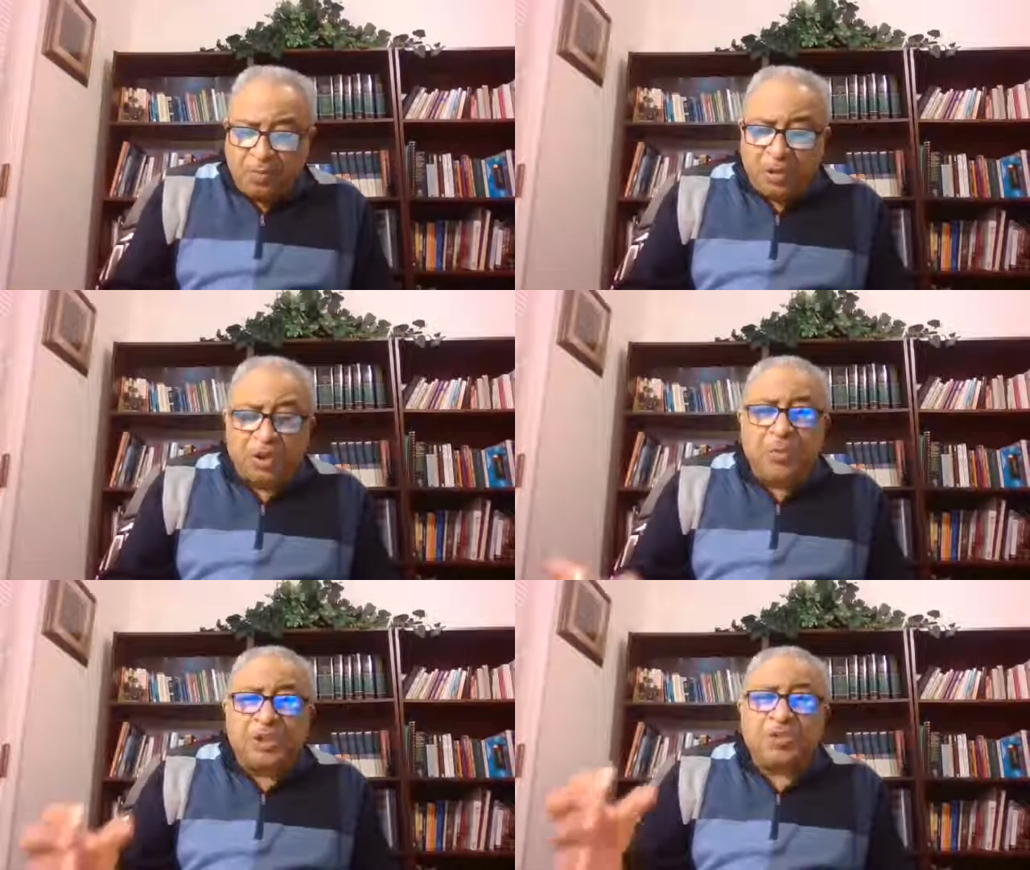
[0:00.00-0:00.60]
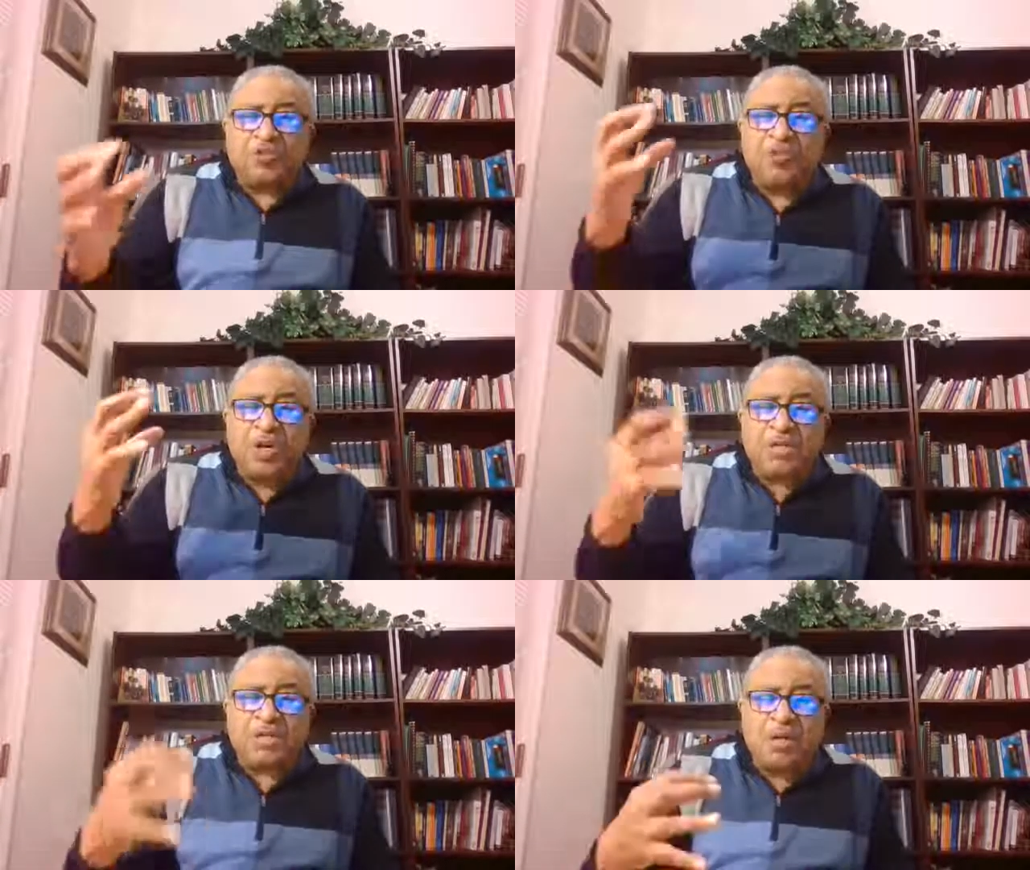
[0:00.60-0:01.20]
but you must
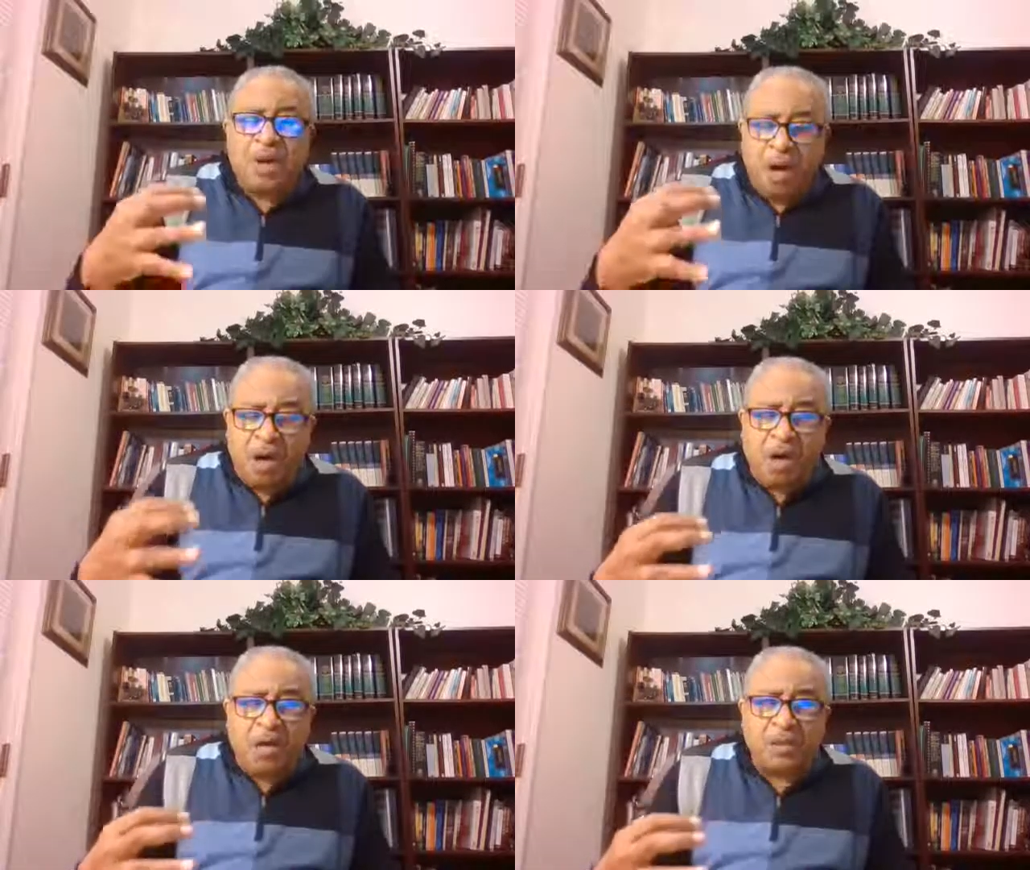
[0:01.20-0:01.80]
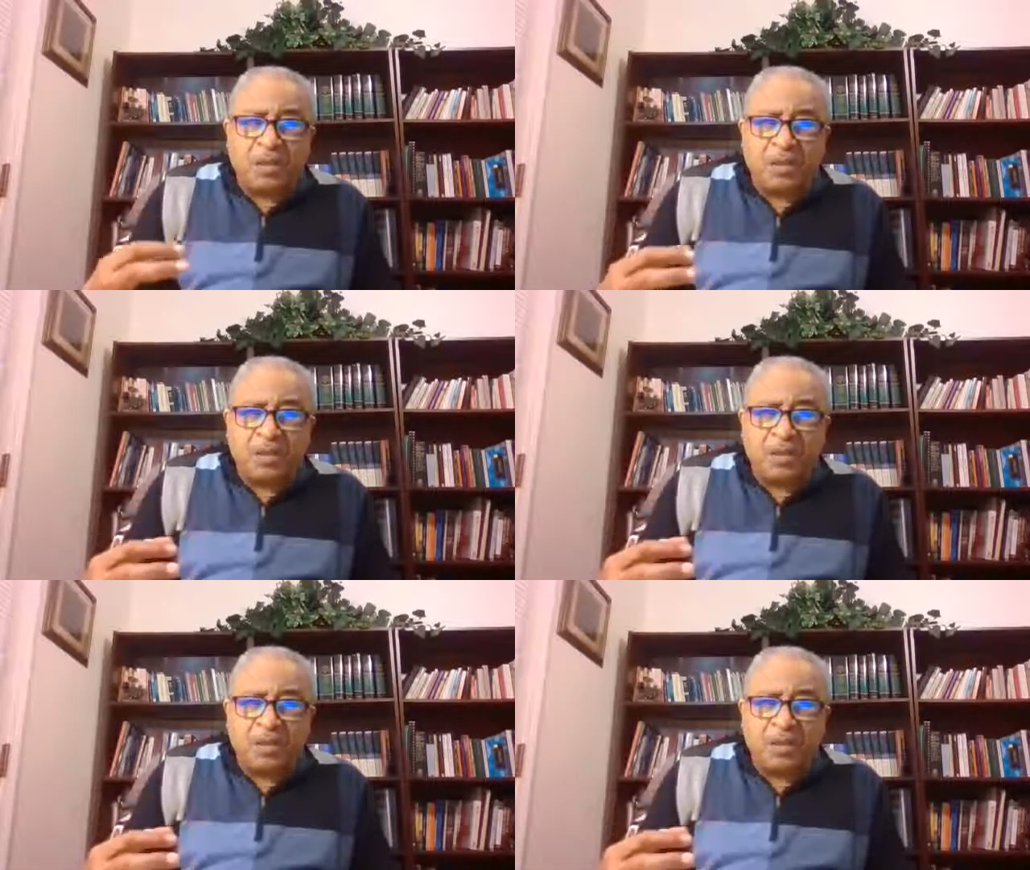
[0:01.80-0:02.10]
trust God